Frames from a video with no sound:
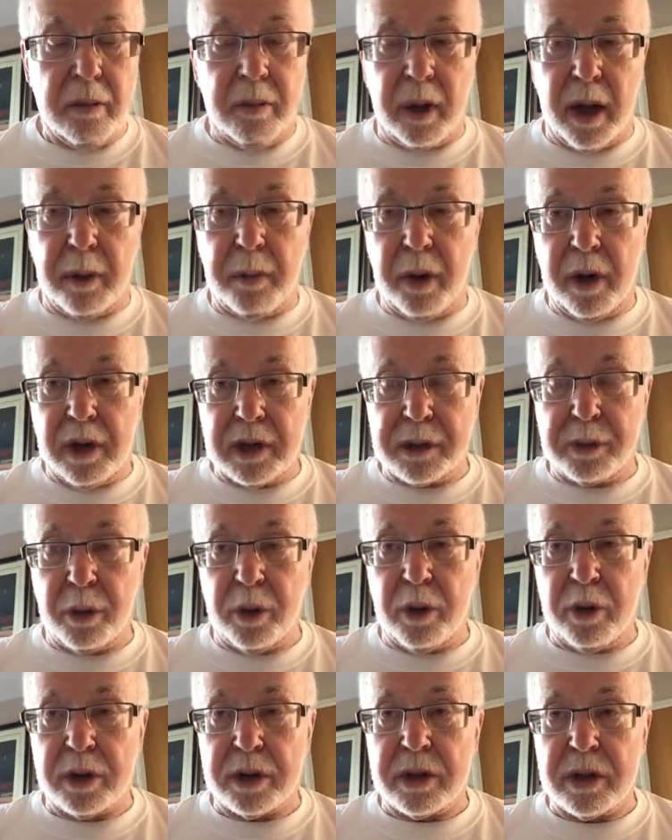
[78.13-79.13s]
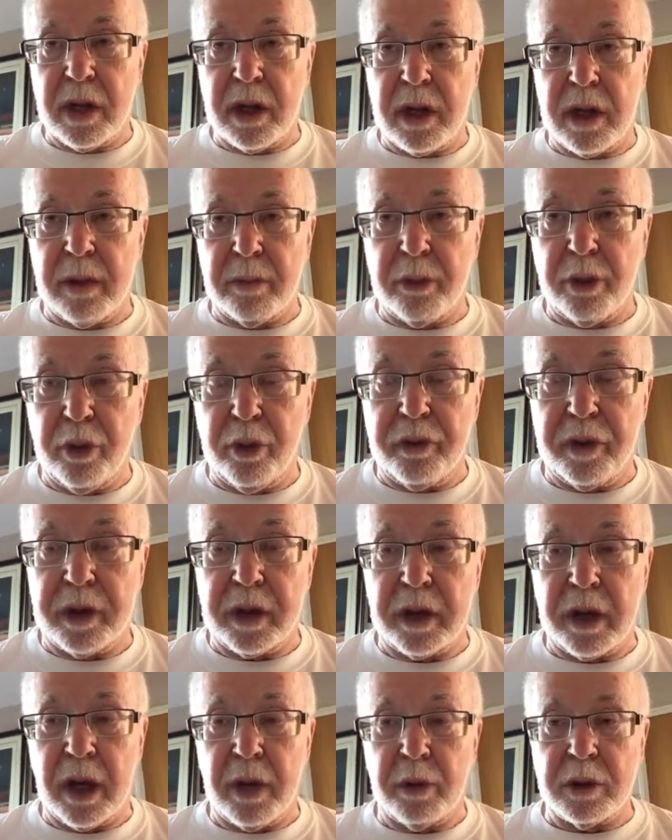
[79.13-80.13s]
my passport and proving
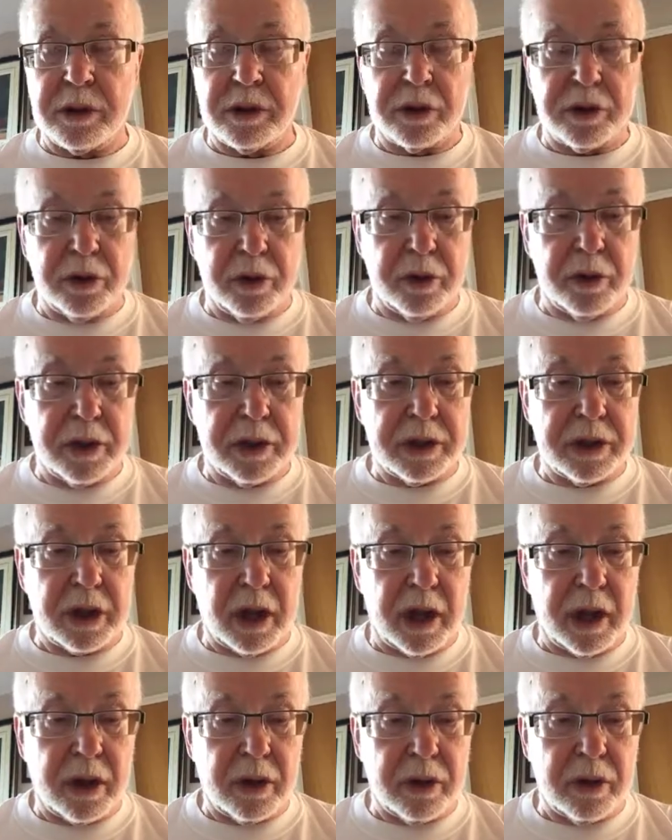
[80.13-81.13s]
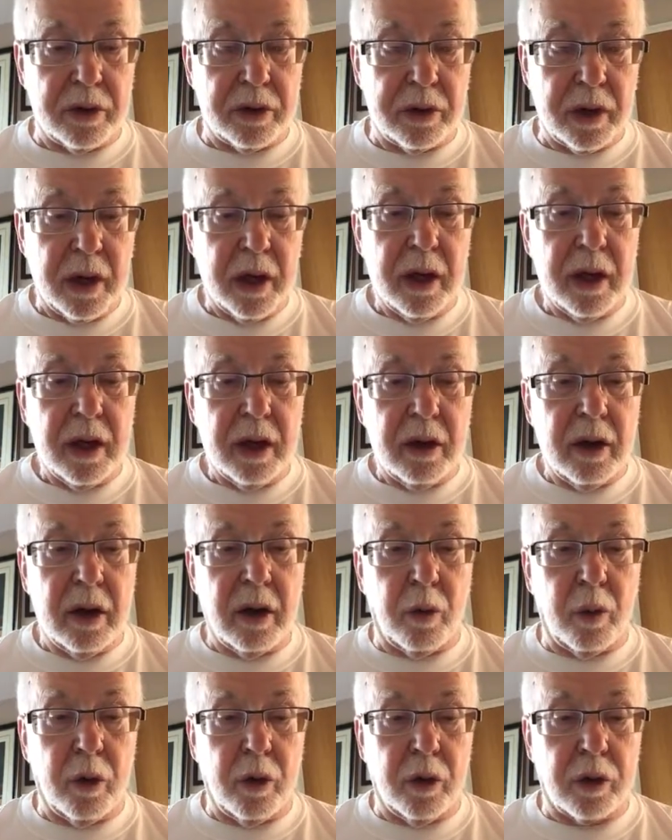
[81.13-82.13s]
that I was a tourist, I could
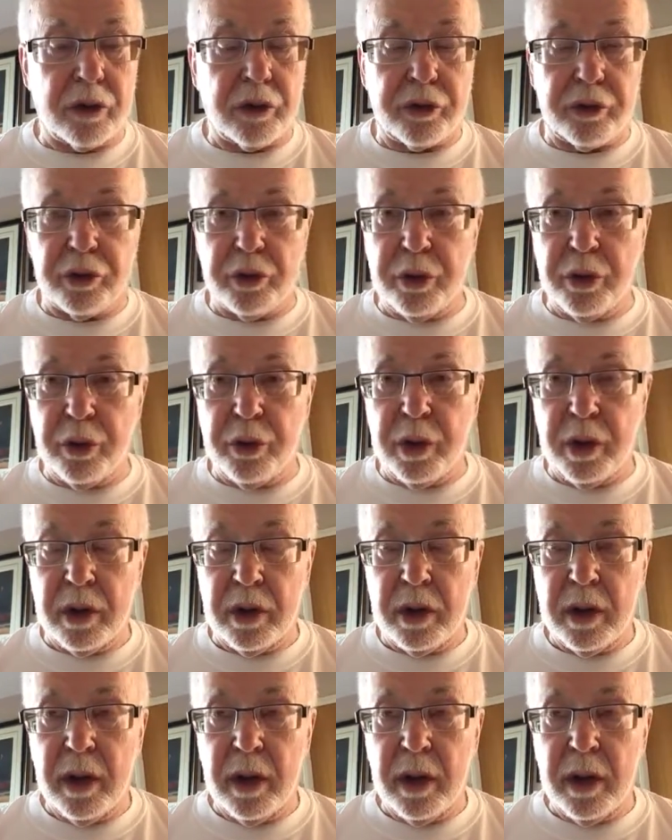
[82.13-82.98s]
walk through